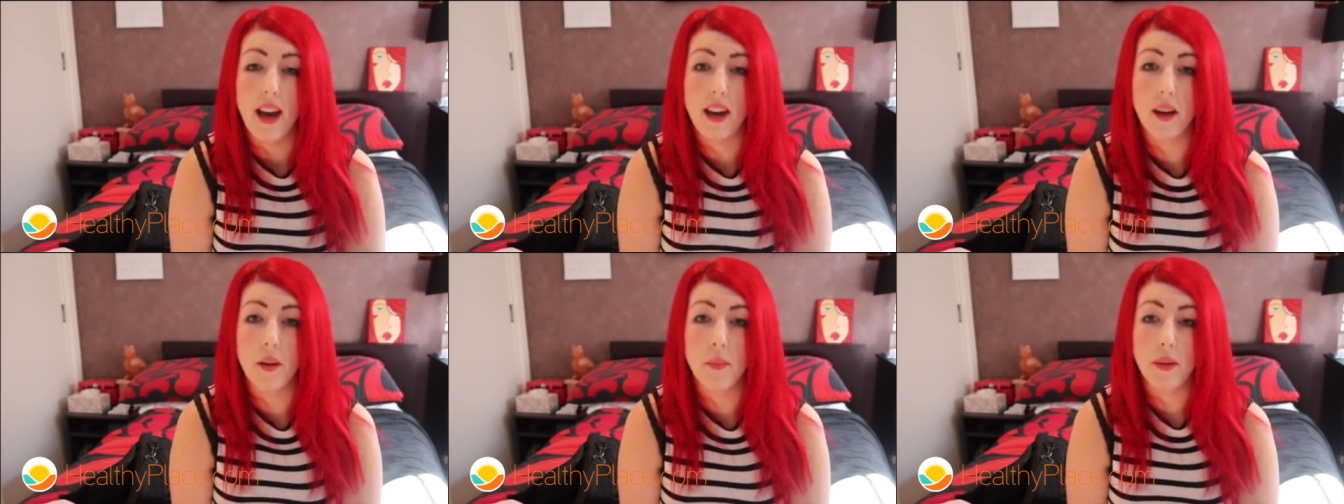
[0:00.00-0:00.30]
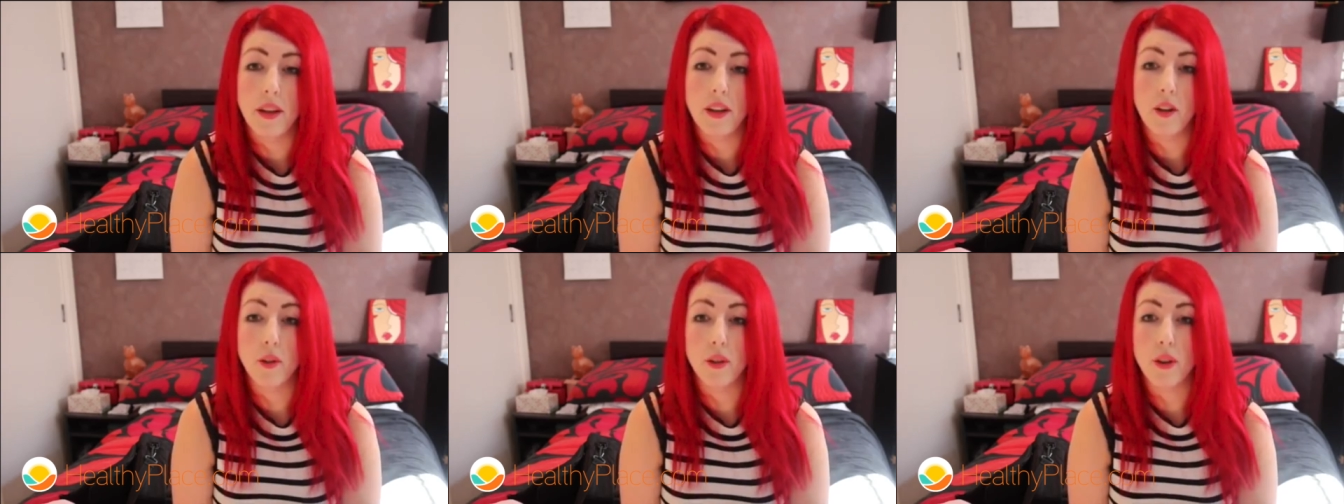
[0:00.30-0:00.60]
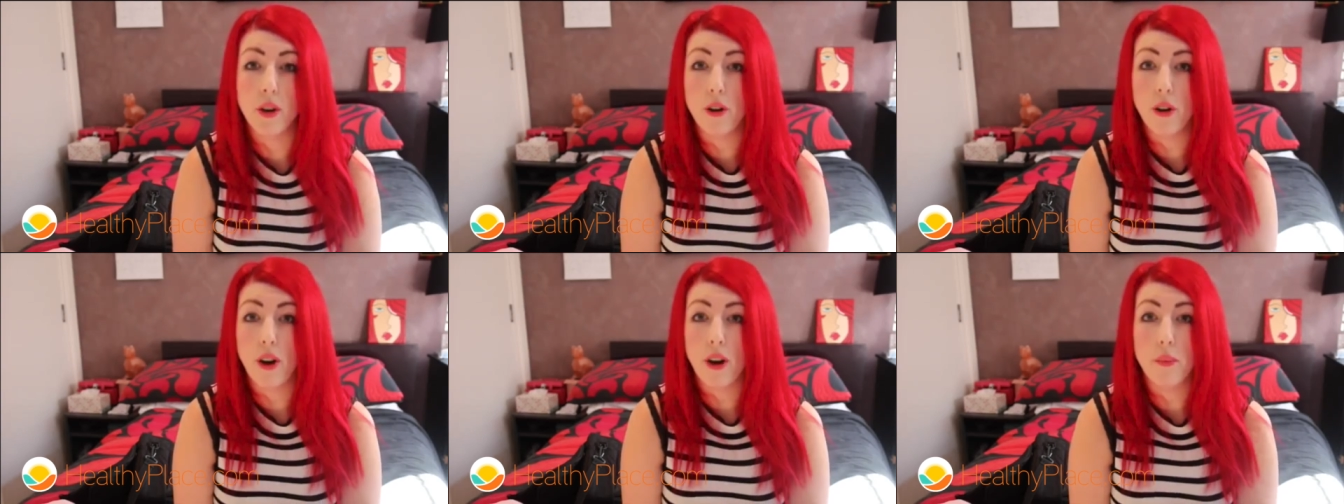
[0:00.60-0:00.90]
And
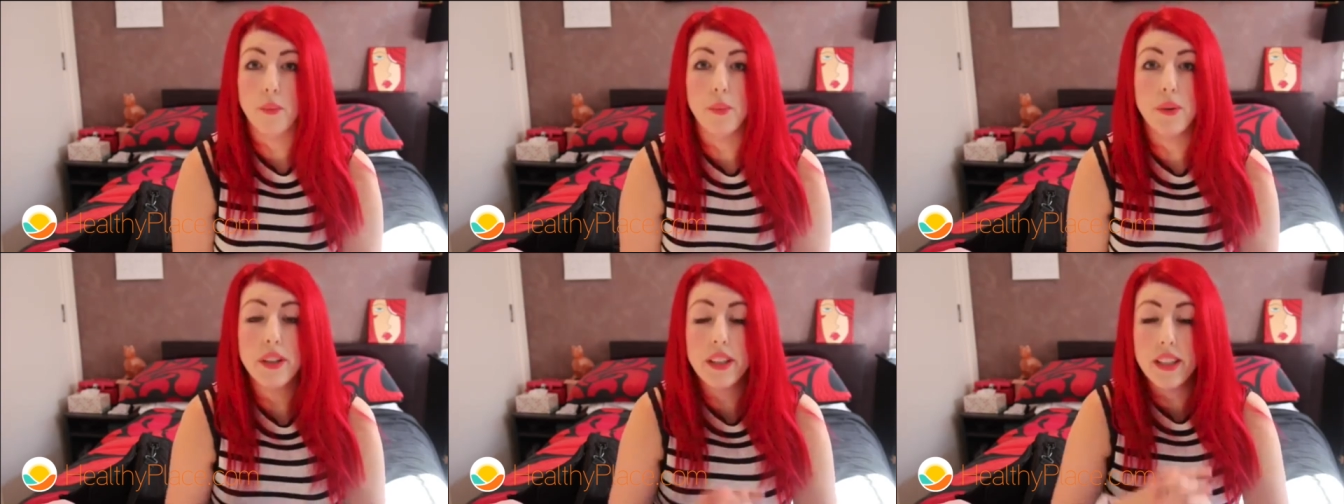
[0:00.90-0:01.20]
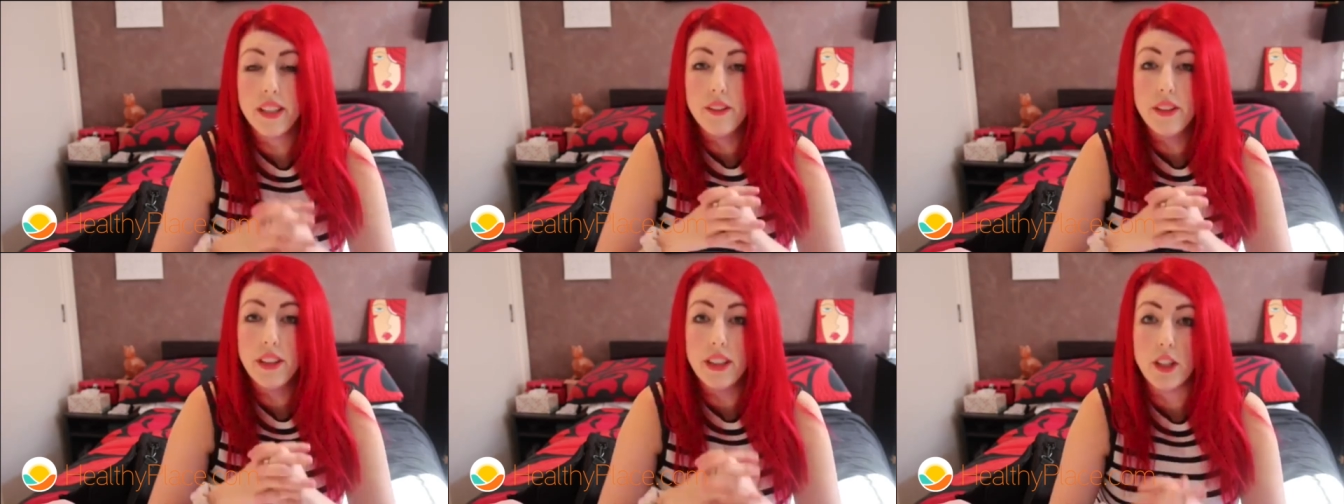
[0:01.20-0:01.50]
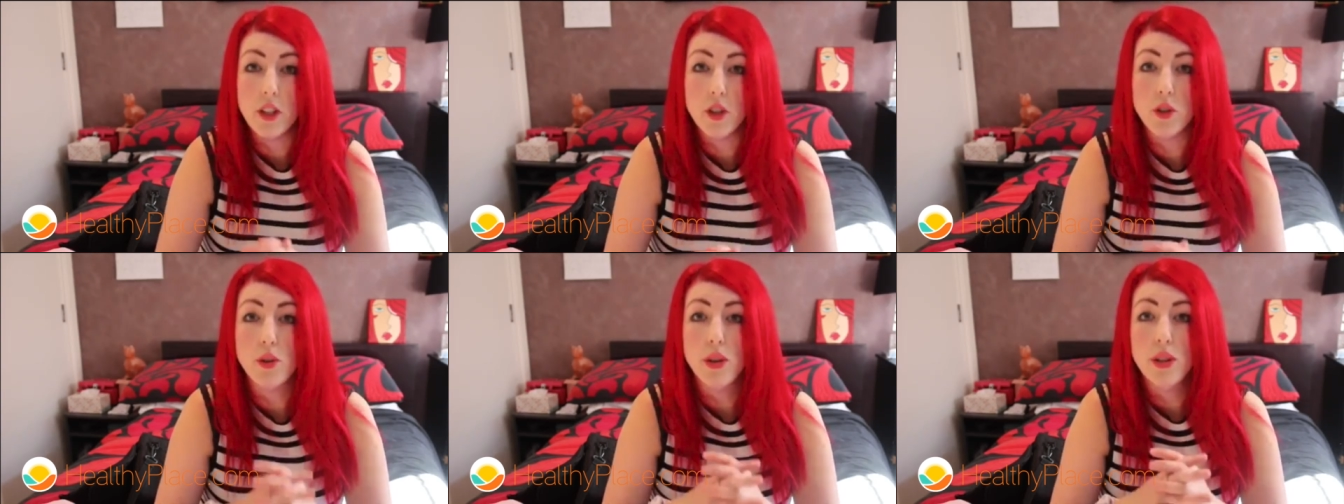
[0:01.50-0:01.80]
although I
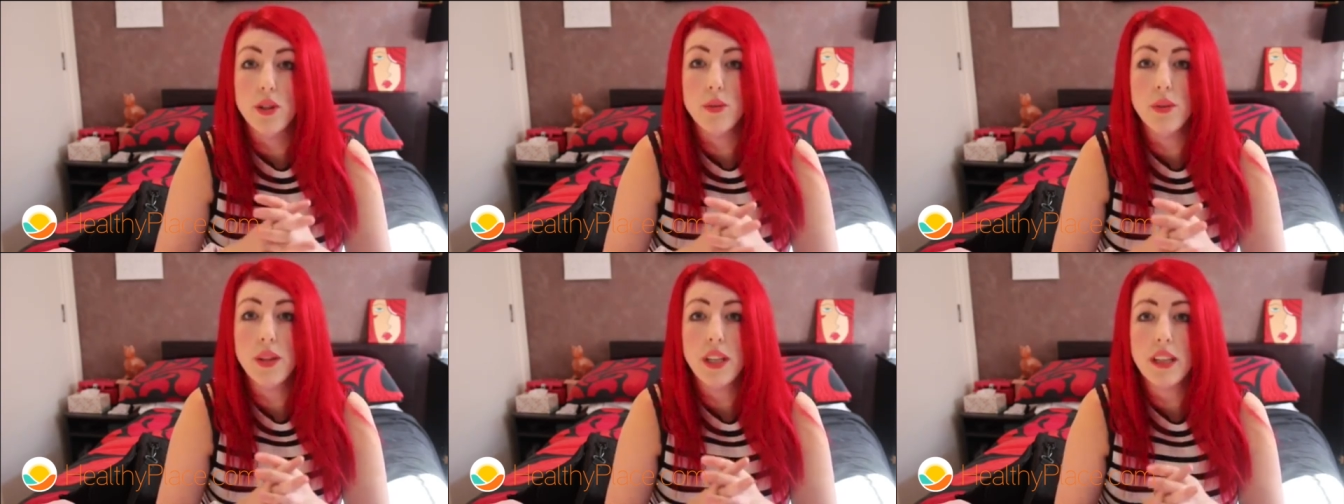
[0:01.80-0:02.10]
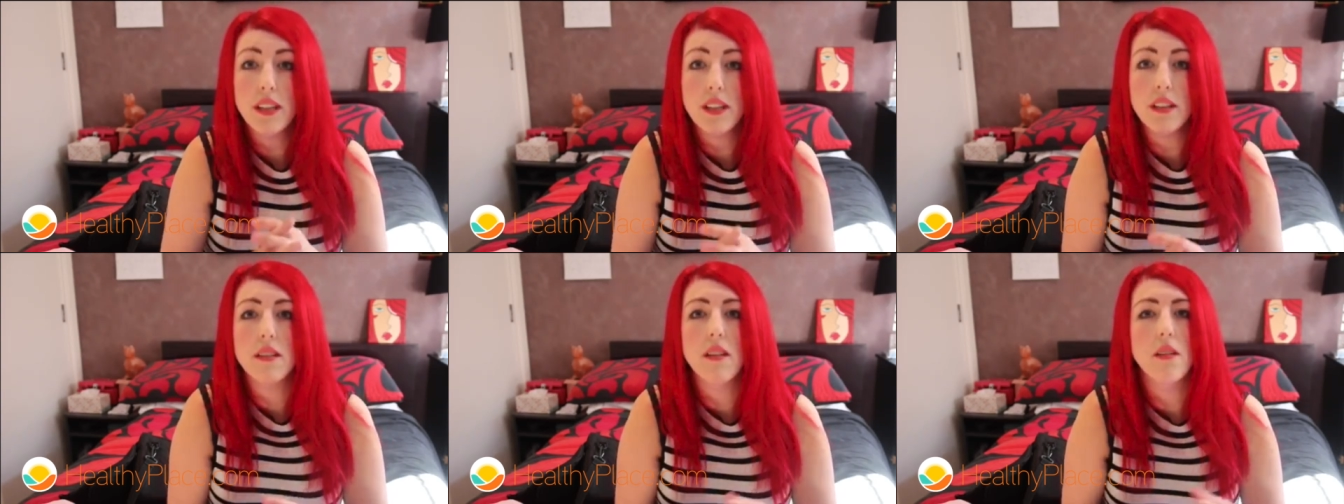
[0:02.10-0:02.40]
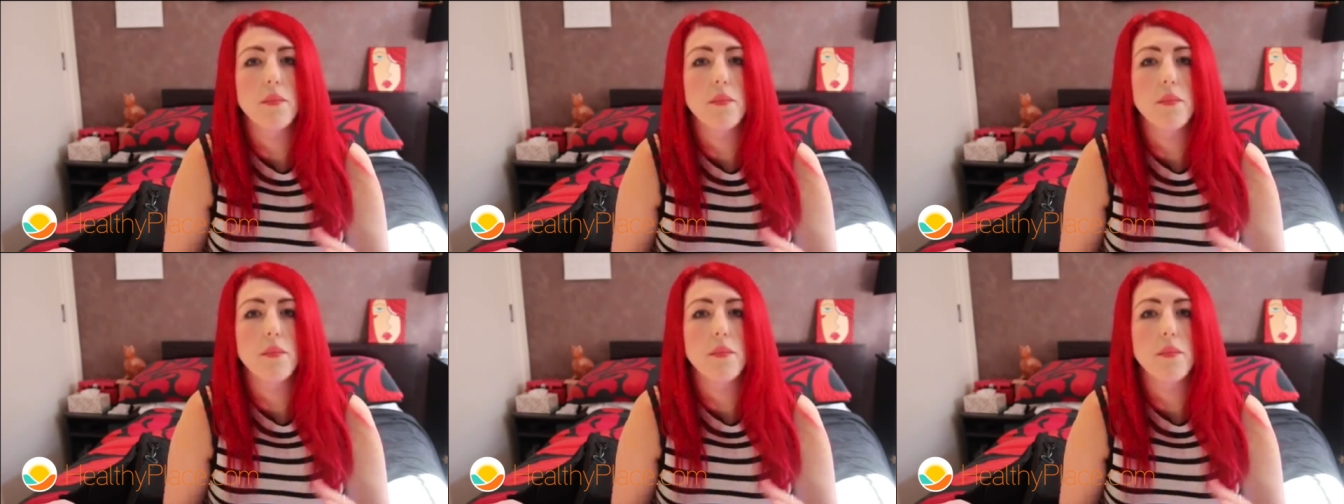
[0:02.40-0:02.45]
really enjoy doing it,